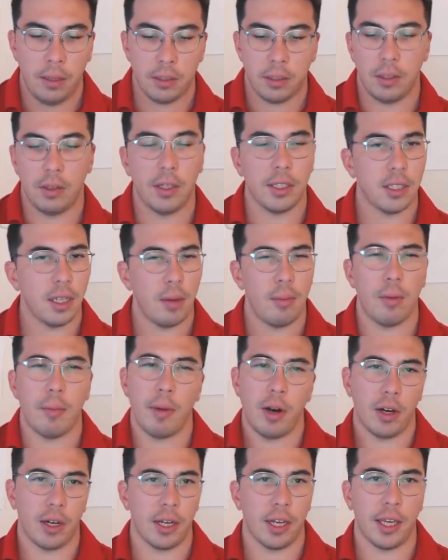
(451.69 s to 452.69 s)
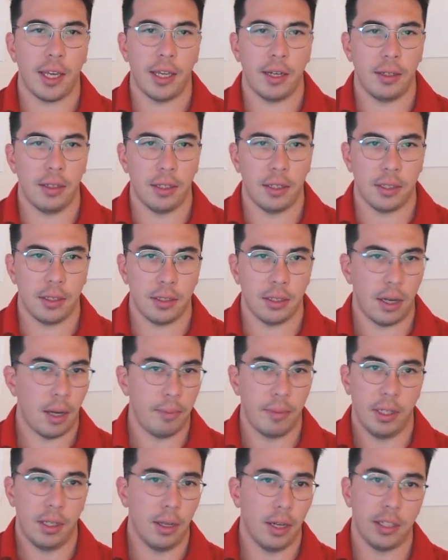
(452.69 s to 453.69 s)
So let's say I'm a marketing analyst. I mean,